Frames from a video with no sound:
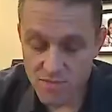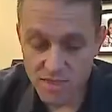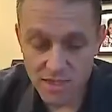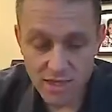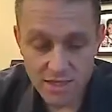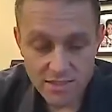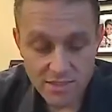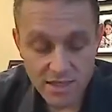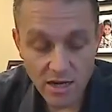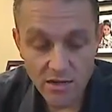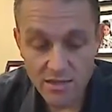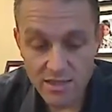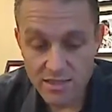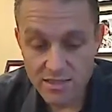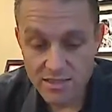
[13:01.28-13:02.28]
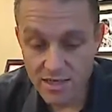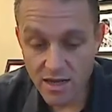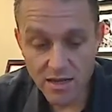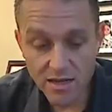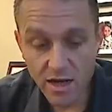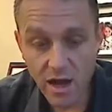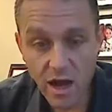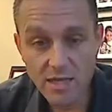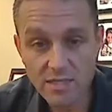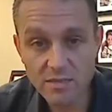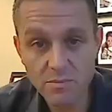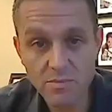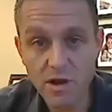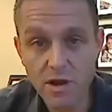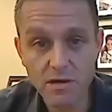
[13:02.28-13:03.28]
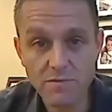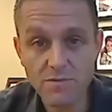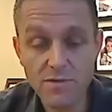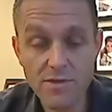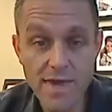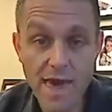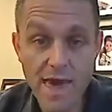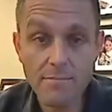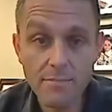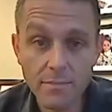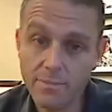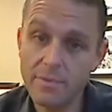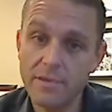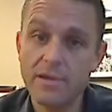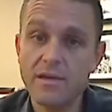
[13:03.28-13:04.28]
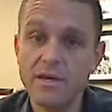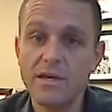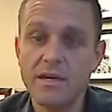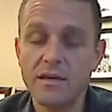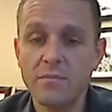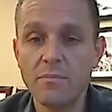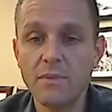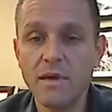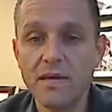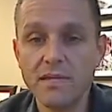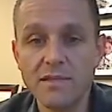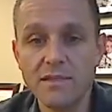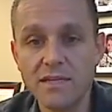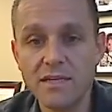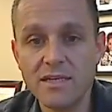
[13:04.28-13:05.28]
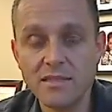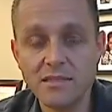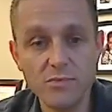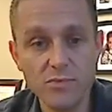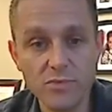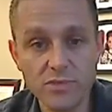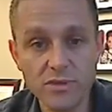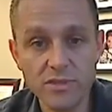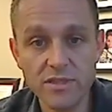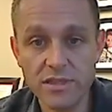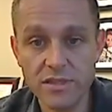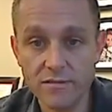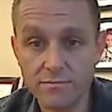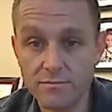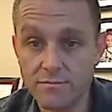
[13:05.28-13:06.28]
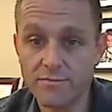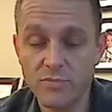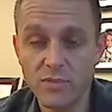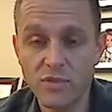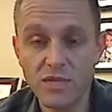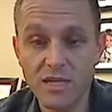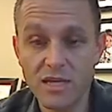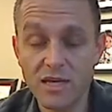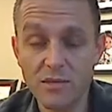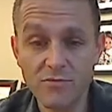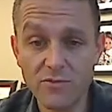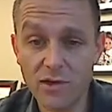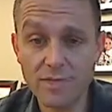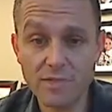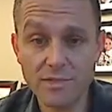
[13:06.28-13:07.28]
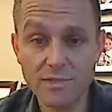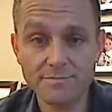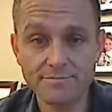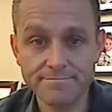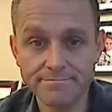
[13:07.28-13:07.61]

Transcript: because not only is it an awesome product for them, but it's really good income for us.